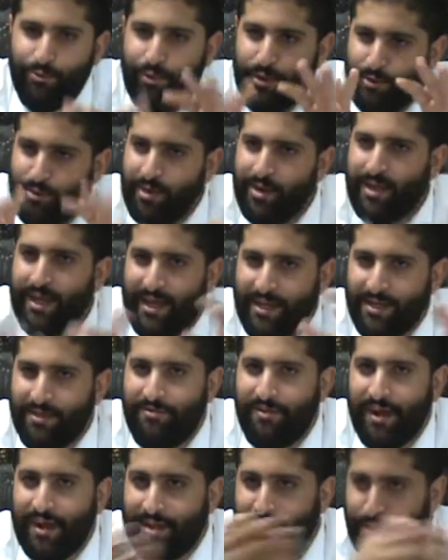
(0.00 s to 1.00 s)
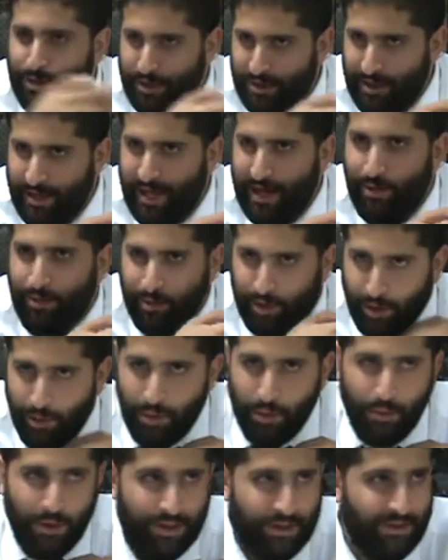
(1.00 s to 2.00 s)
we rely on the fact that just an hour ago
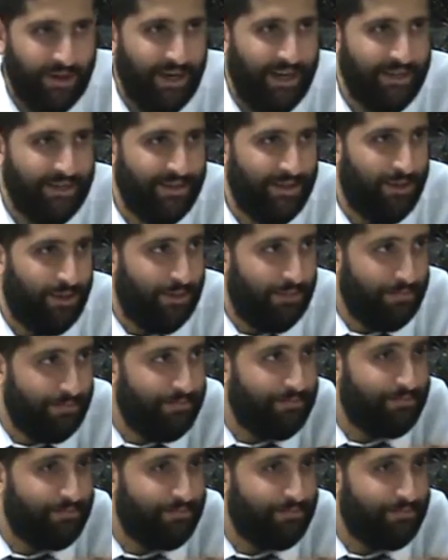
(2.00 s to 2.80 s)
we washed our hands at home.